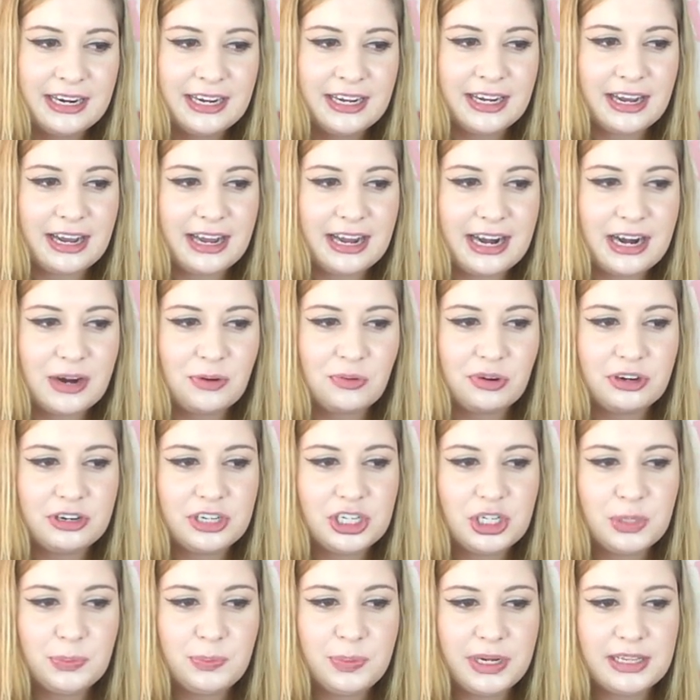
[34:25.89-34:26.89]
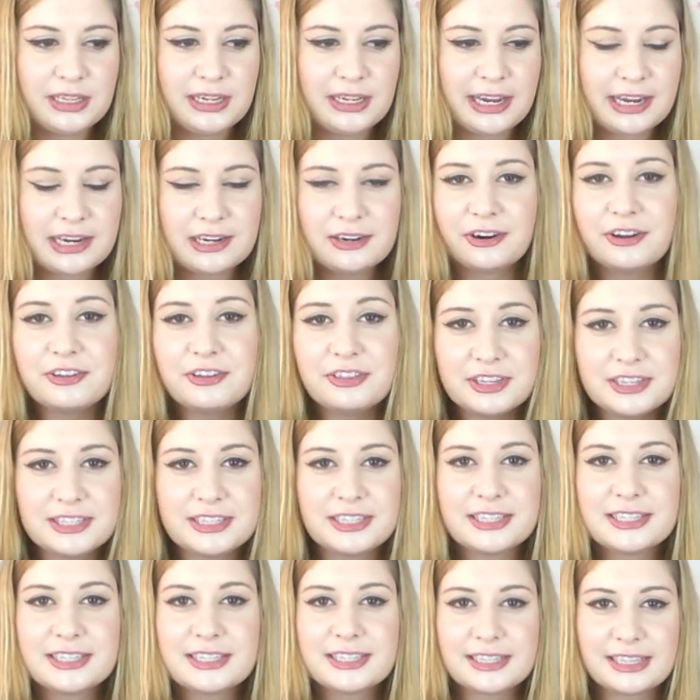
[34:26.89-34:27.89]
I don't want it to be like, no, this
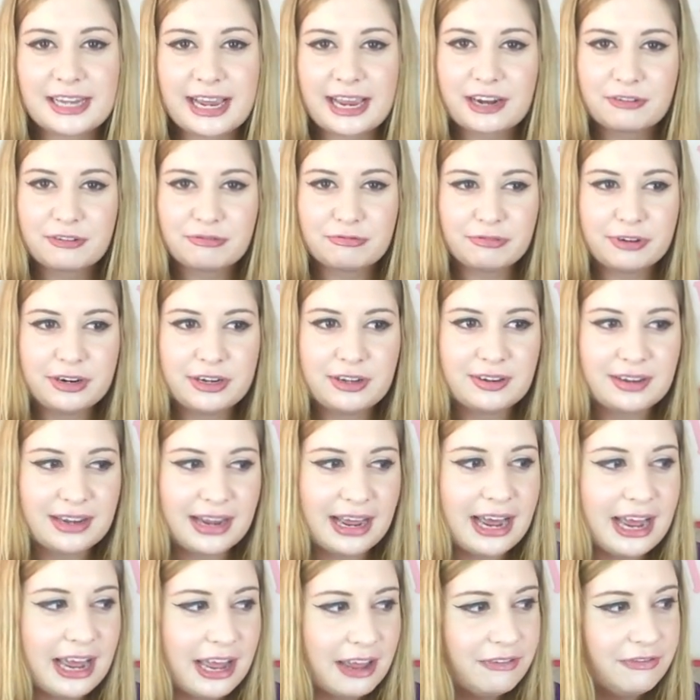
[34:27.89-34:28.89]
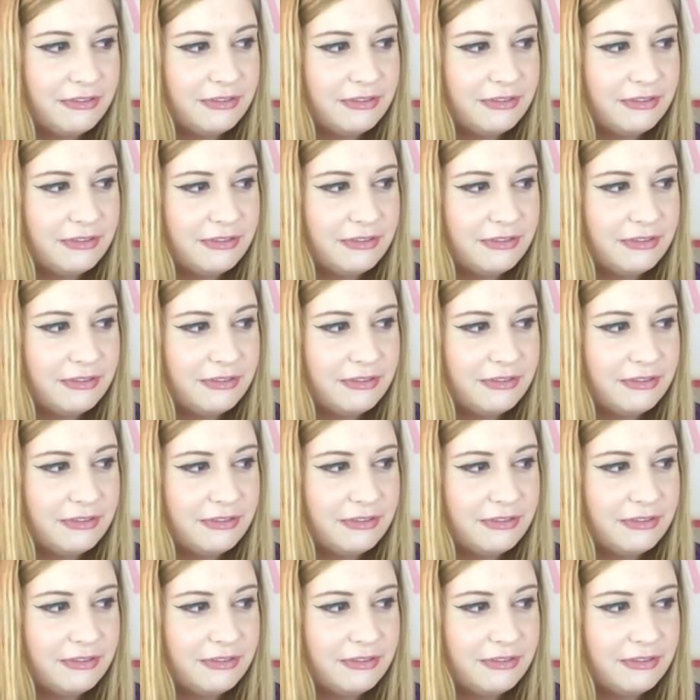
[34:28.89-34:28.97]
is like real life,